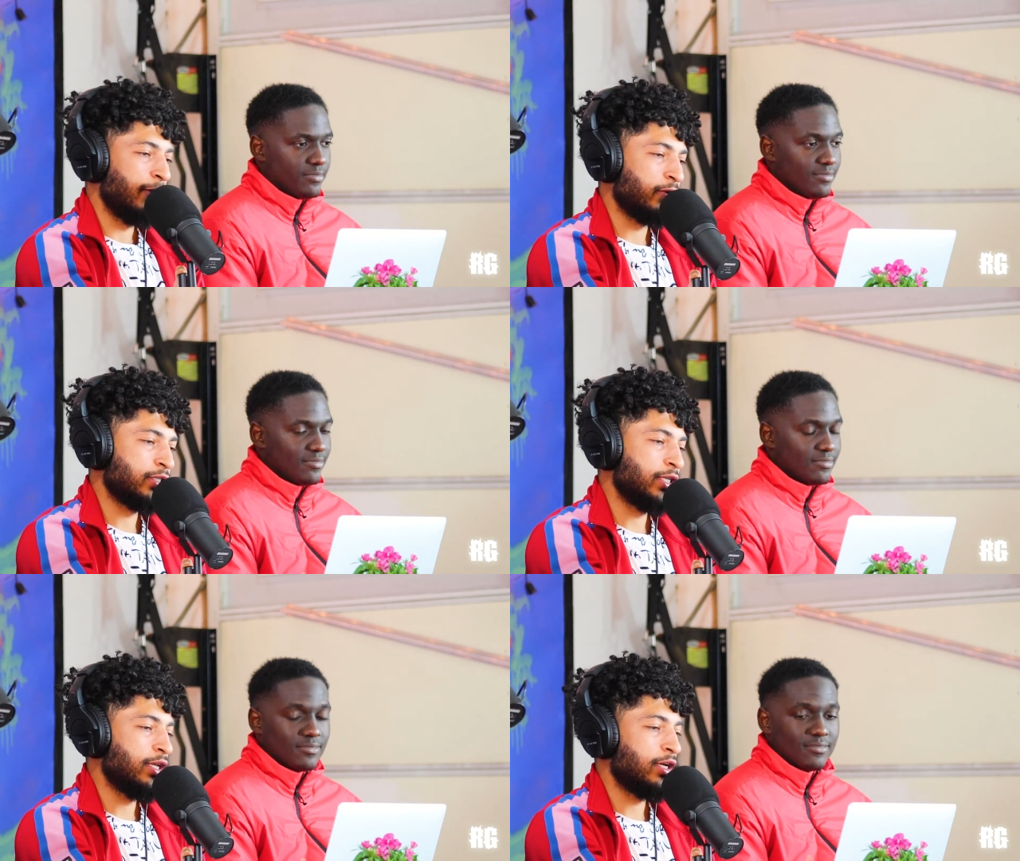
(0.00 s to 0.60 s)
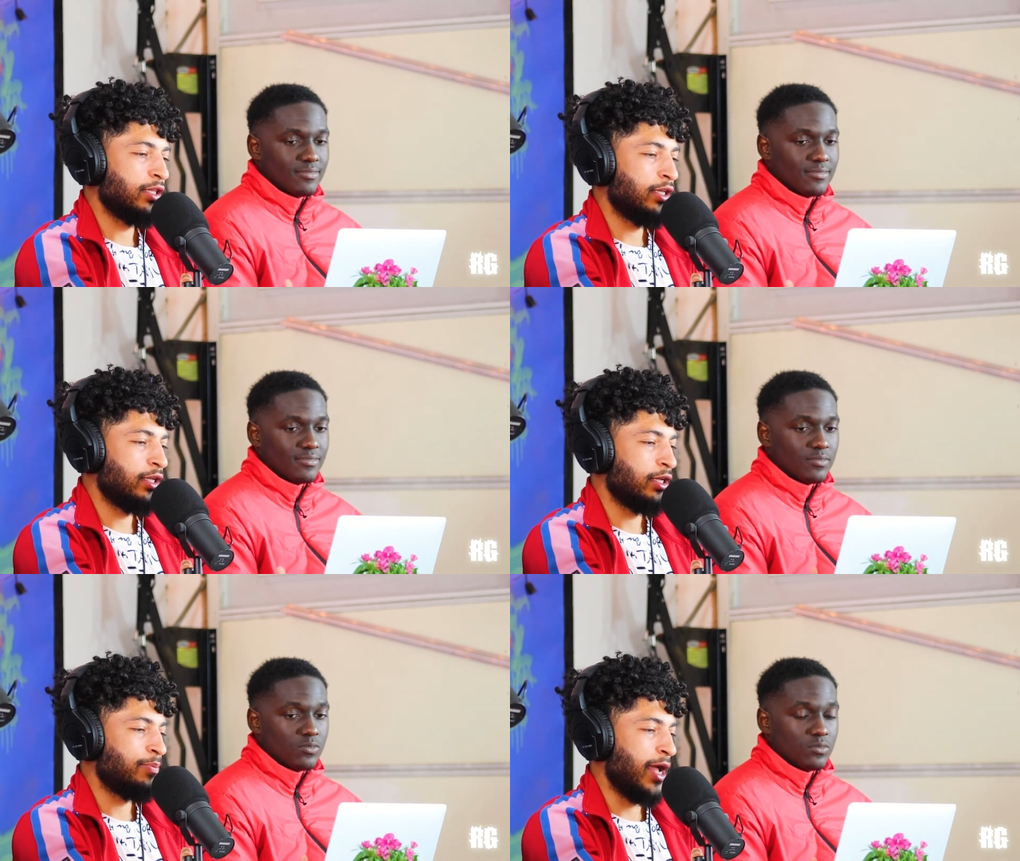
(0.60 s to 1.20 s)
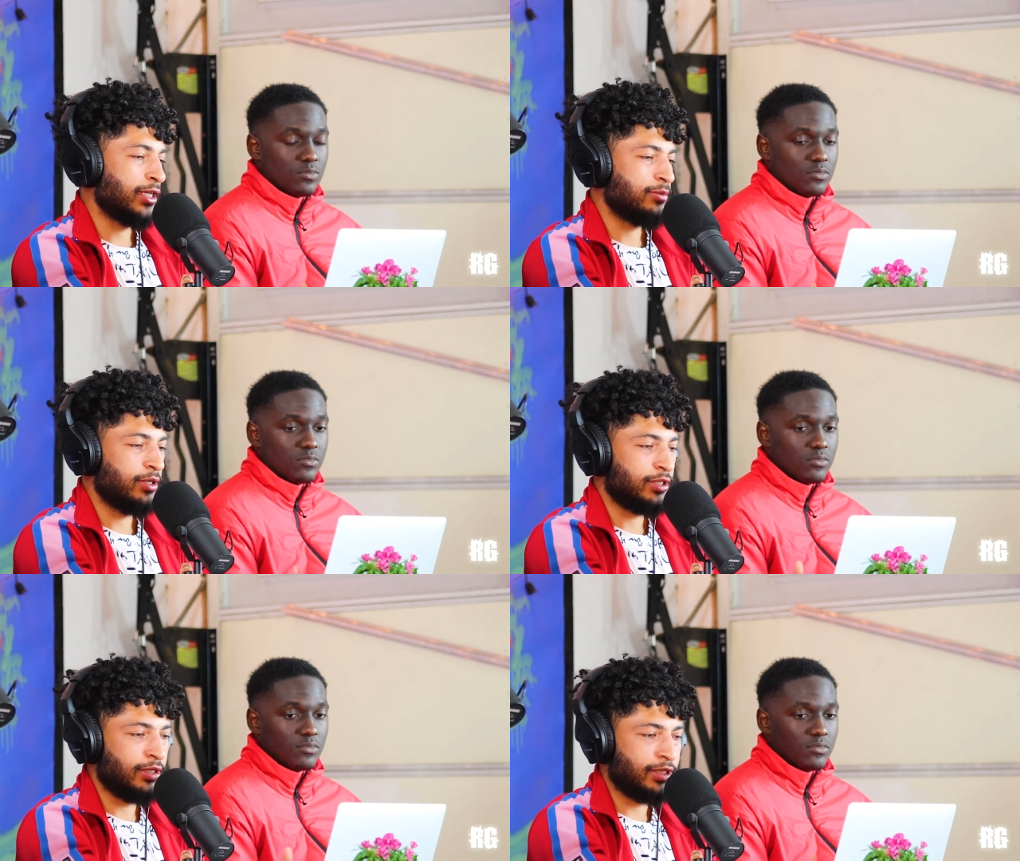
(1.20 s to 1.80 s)
Speaker 1: If we're staying on the uh,
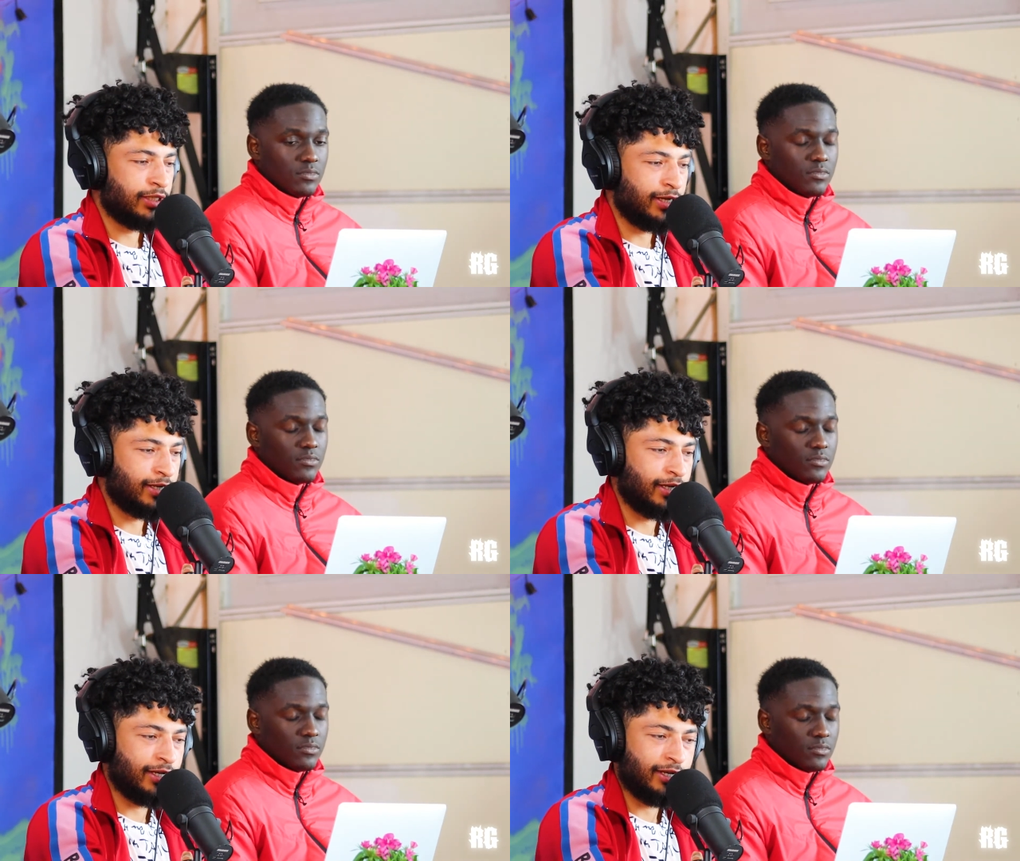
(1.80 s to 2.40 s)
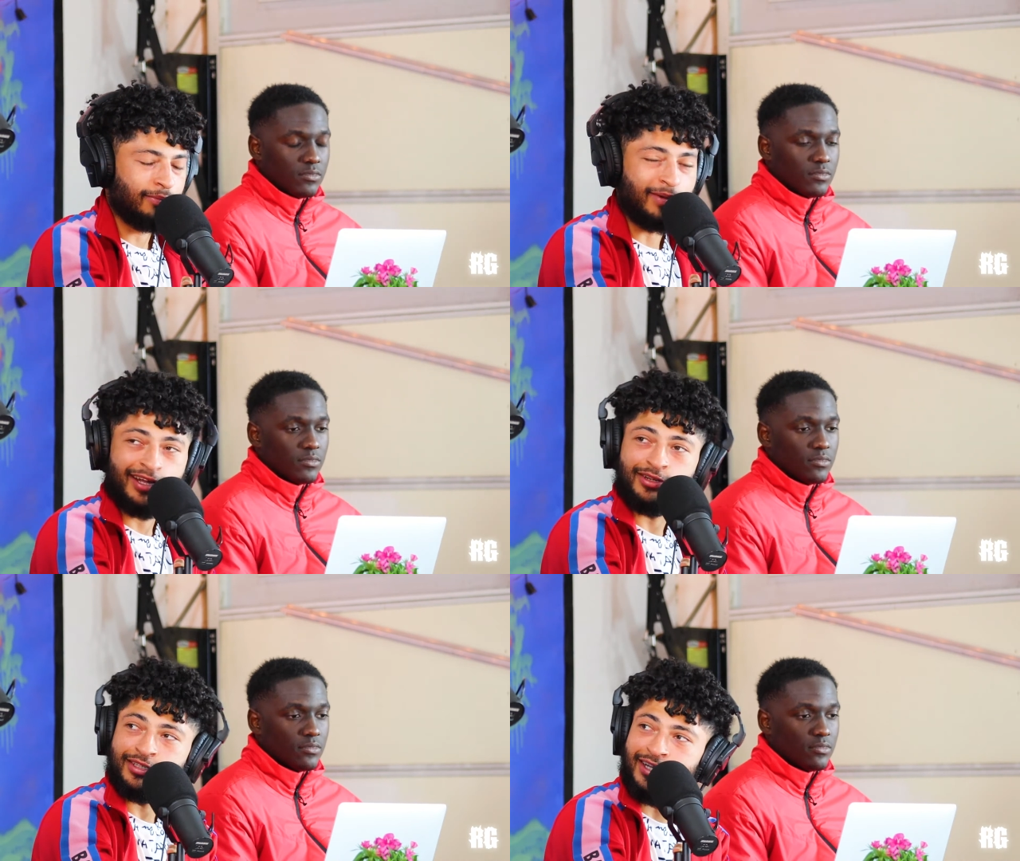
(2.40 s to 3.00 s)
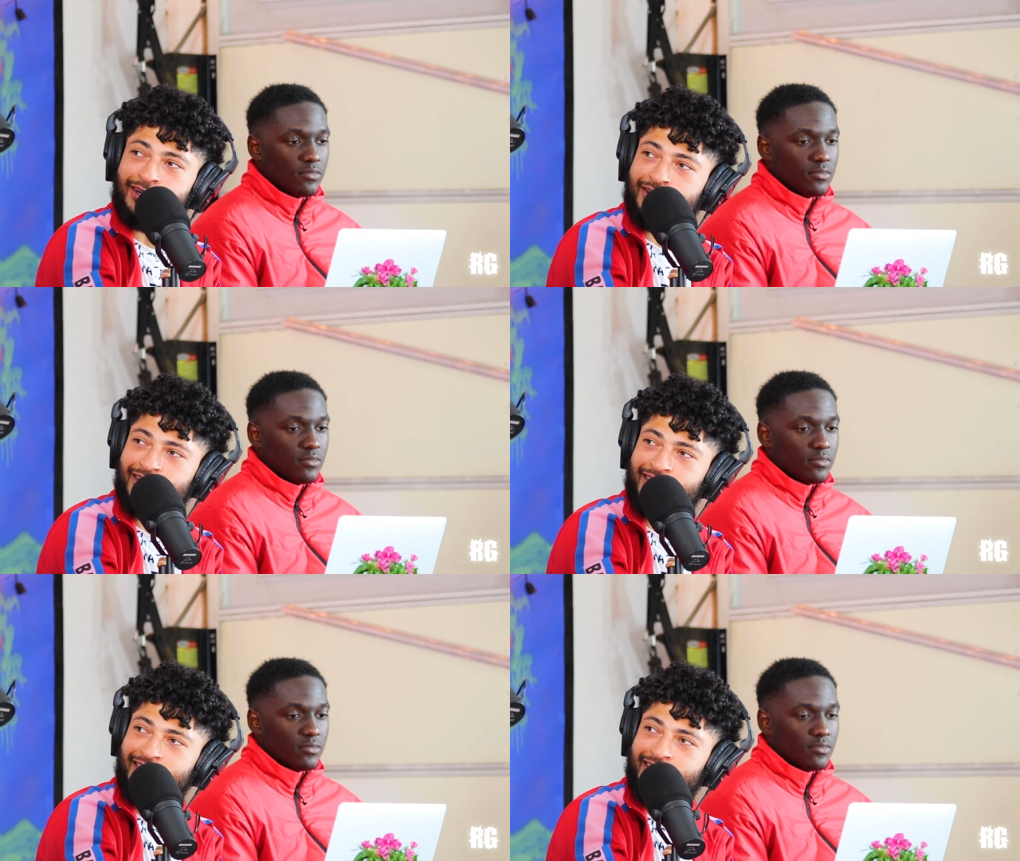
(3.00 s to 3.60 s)
basketball, so let's talk uh, Myers Leonard.
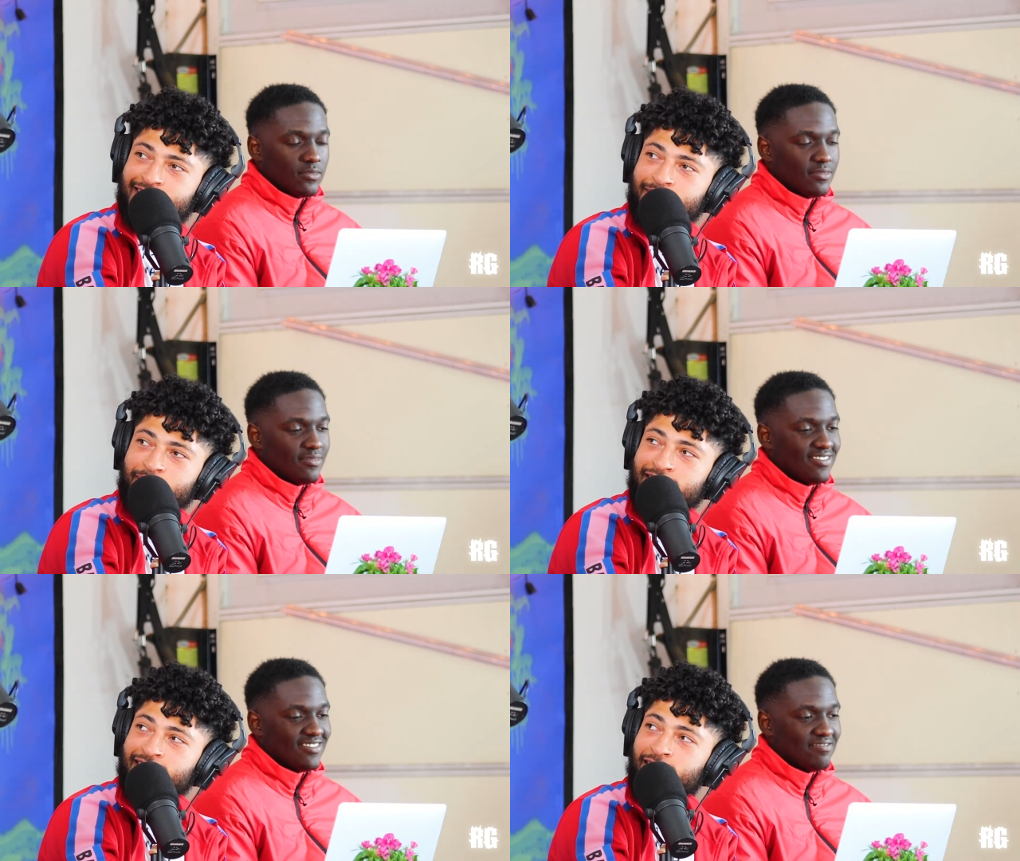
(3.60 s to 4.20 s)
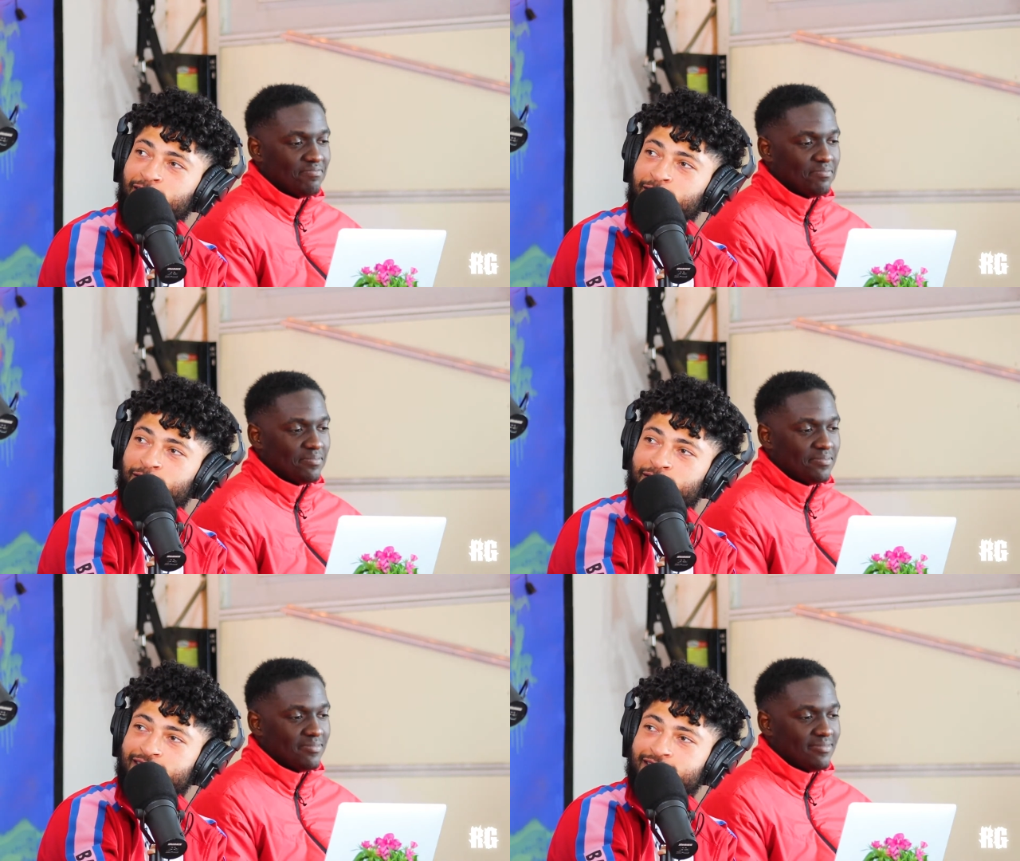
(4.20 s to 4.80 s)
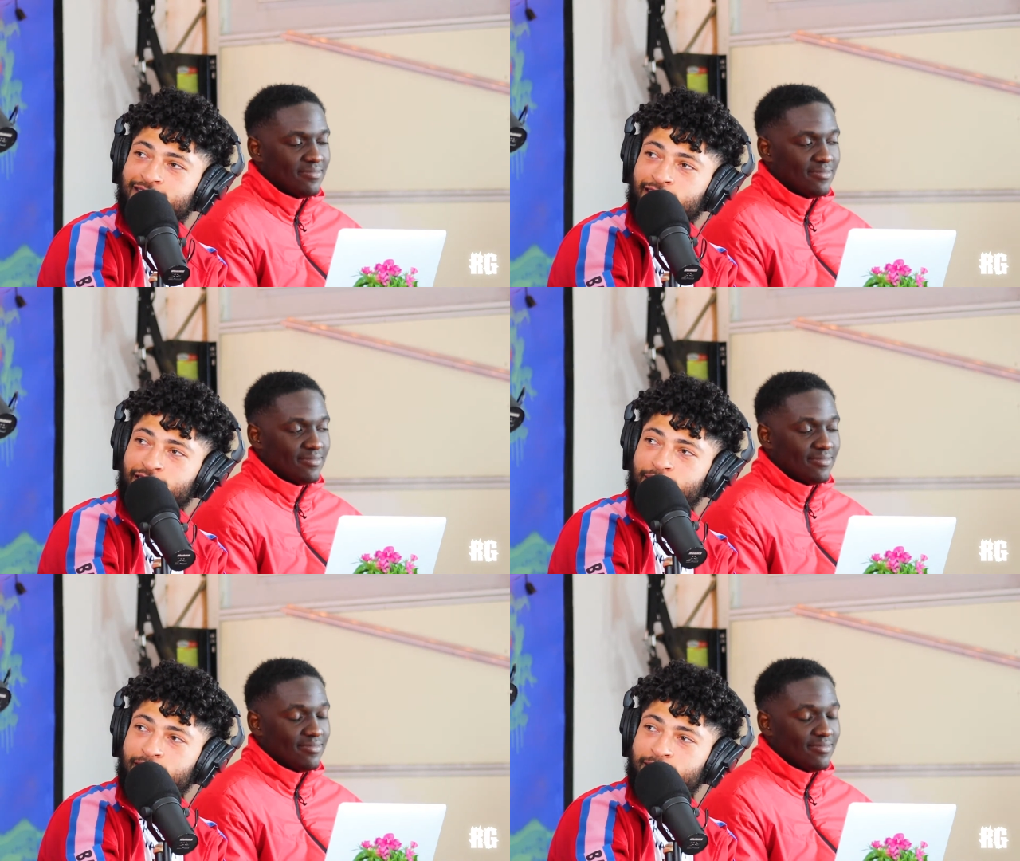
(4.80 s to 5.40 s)
Big mm. dog. Mm. Y'all
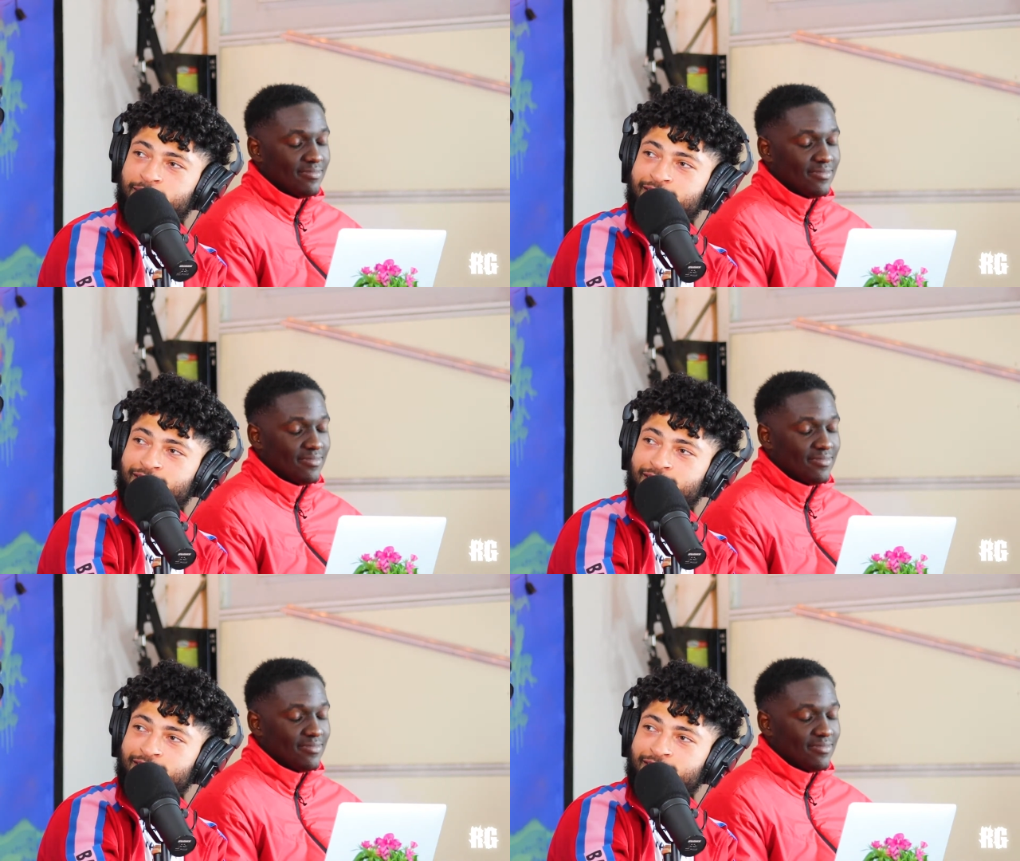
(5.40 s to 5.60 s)
heard about him?